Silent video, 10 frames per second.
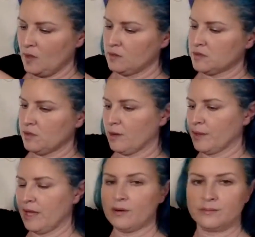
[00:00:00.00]
so there we
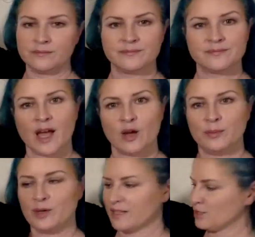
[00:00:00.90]
go. I hope
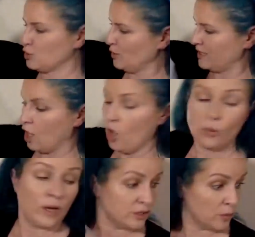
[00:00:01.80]
you guys enjoyed it. We
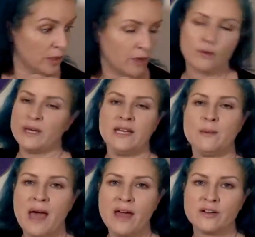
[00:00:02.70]
also went over reading a
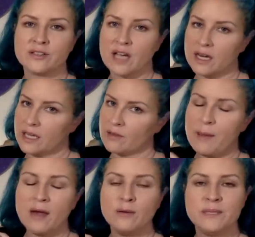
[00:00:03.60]
pattern, cutting out the
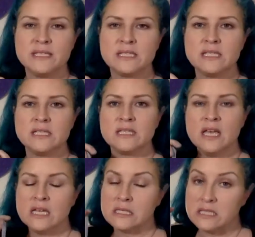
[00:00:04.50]
pattern pieces,
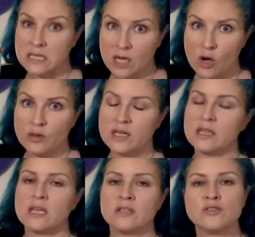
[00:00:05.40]
decoding
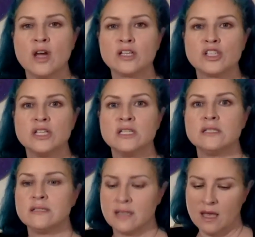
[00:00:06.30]
the
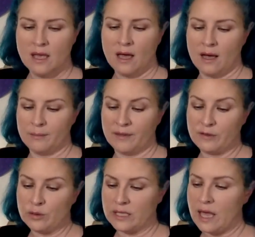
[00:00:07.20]
instructions. If
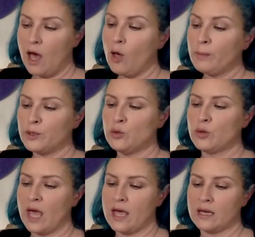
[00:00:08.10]
you need help, you
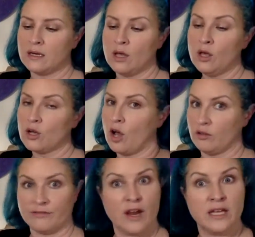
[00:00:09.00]
can call a
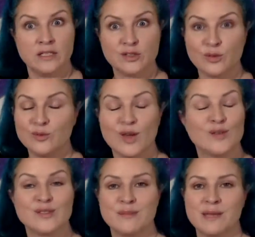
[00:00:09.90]
friend who
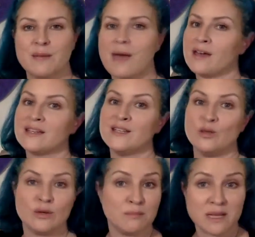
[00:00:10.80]
knows something about it. You
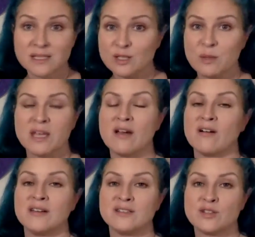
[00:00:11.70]
can message me
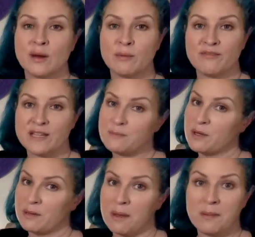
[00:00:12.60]
on Instagram or
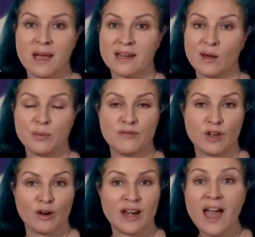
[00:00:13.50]
Facebook and maybe I can help you
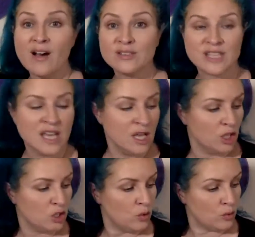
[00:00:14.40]
figure it out.
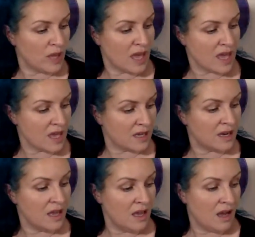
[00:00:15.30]
You can,
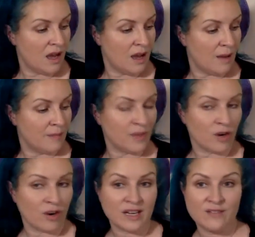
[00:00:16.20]
there
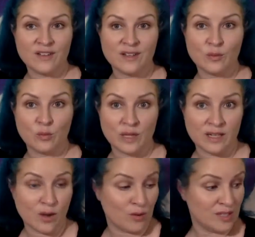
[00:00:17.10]
are even, we
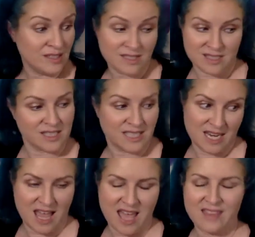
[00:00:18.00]
noticed
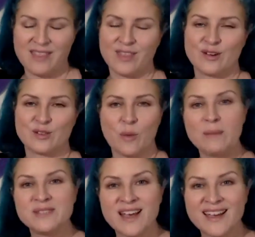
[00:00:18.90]
today that there's a
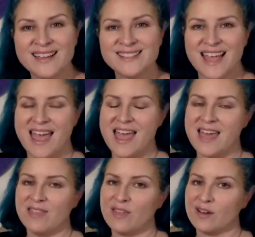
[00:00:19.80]
website
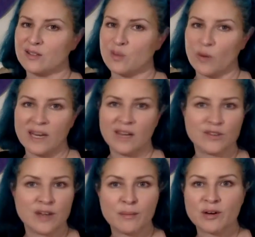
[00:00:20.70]
and there's a
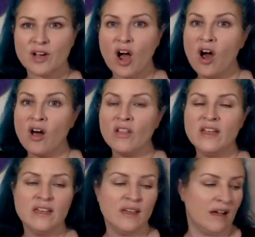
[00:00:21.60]
1-800 number to call
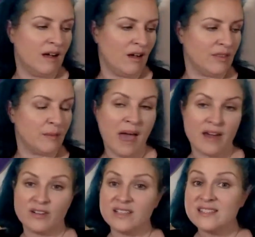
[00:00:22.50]
on the
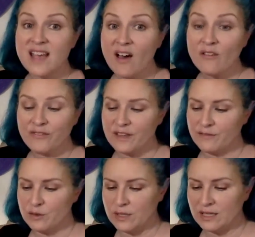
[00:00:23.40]
pattern itself if
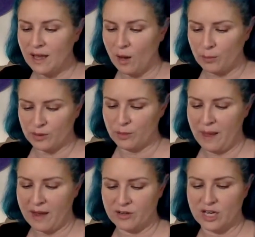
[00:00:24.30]
you need help with your
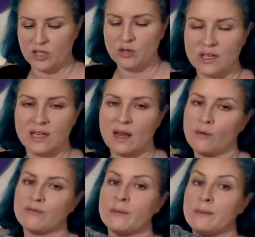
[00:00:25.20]
pattern, and you get help
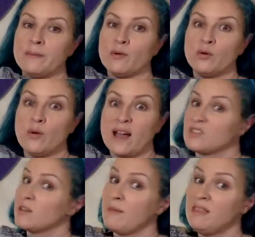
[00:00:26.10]
from the people who
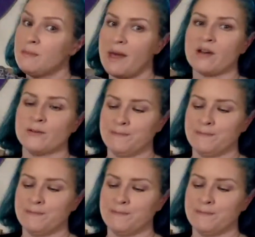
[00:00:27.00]
actually made the pattern.